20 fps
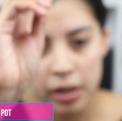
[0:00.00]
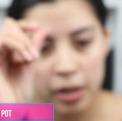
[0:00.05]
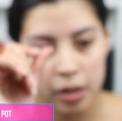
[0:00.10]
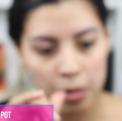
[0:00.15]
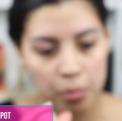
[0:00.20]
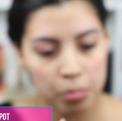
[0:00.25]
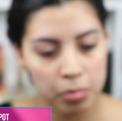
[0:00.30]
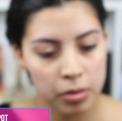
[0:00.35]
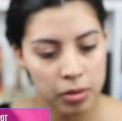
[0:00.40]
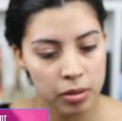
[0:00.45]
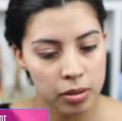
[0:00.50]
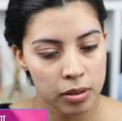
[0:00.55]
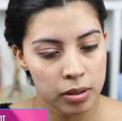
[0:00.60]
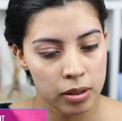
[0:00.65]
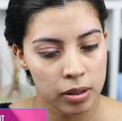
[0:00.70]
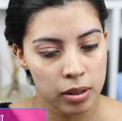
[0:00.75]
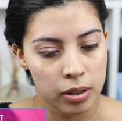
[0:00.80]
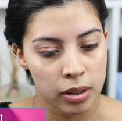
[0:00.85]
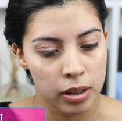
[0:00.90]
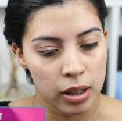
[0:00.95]
cap,
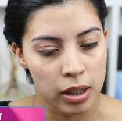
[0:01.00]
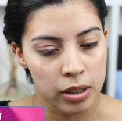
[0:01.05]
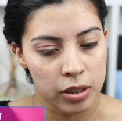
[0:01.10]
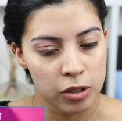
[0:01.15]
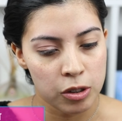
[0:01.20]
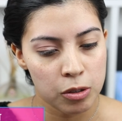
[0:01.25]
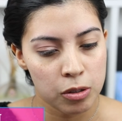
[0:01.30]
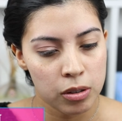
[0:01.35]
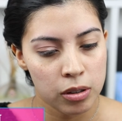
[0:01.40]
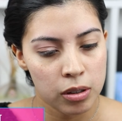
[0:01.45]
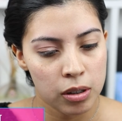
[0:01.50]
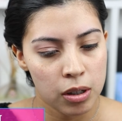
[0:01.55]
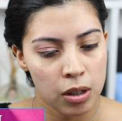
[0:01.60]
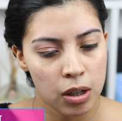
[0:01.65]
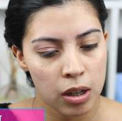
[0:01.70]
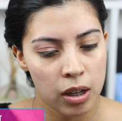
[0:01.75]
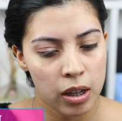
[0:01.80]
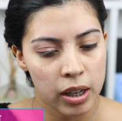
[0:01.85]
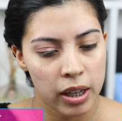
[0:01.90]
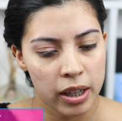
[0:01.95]
and it's
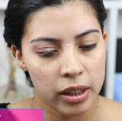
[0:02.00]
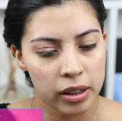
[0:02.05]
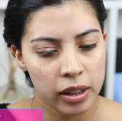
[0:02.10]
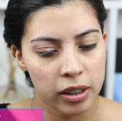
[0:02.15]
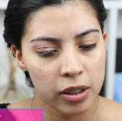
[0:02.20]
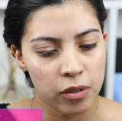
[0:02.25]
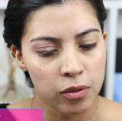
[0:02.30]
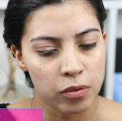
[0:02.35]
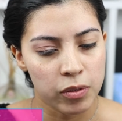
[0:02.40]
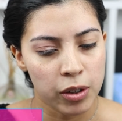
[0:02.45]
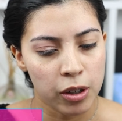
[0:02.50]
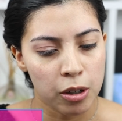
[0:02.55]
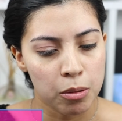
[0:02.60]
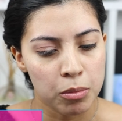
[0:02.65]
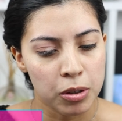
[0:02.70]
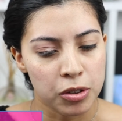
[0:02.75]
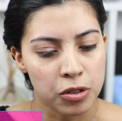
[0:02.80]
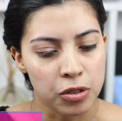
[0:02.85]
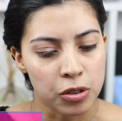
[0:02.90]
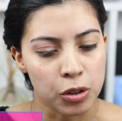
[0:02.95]
like a very
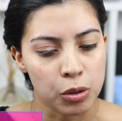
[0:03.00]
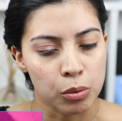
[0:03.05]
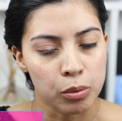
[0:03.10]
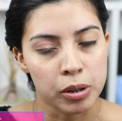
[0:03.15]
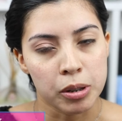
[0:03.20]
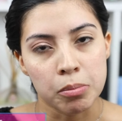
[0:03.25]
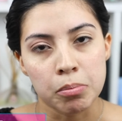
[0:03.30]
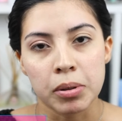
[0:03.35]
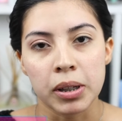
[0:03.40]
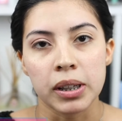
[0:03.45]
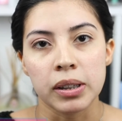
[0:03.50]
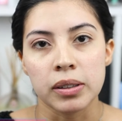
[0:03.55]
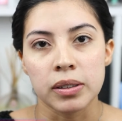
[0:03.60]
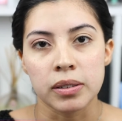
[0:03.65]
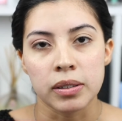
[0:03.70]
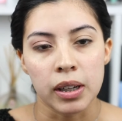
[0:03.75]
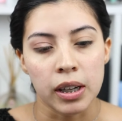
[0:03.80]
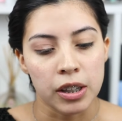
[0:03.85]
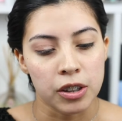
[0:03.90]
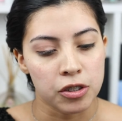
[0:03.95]
much a cream
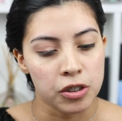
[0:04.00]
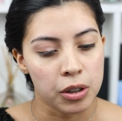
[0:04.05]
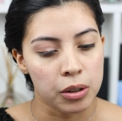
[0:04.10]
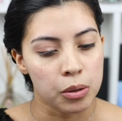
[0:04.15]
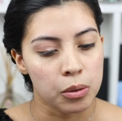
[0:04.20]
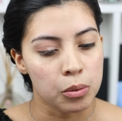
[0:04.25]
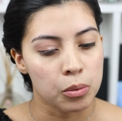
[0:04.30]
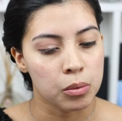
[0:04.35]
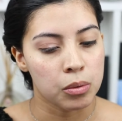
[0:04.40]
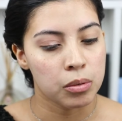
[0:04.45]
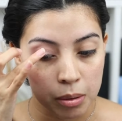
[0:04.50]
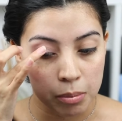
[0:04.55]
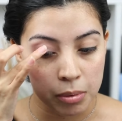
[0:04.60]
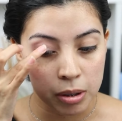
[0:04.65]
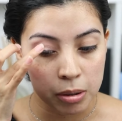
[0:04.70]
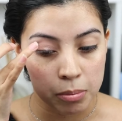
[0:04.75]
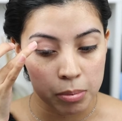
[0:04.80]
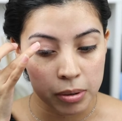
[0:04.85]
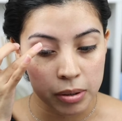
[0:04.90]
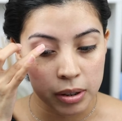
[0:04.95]
based eyeshadow, and I'm
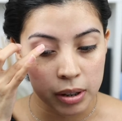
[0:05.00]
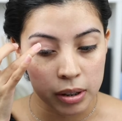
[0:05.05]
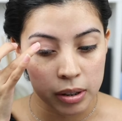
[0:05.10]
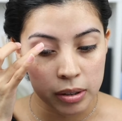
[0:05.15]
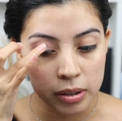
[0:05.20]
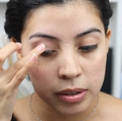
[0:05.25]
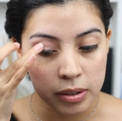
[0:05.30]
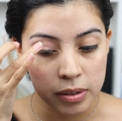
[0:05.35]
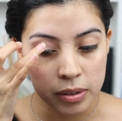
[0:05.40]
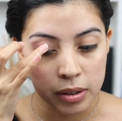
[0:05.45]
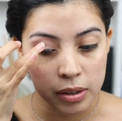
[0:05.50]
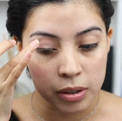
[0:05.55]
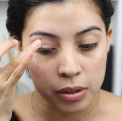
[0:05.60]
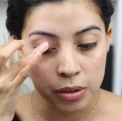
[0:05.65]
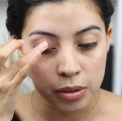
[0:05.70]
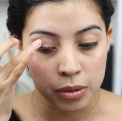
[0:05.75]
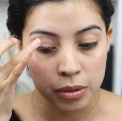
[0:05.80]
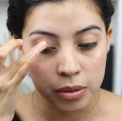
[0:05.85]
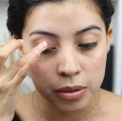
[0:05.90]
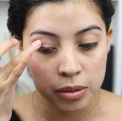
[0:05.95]
gonna put that in the
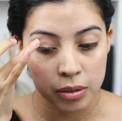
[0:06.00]
center.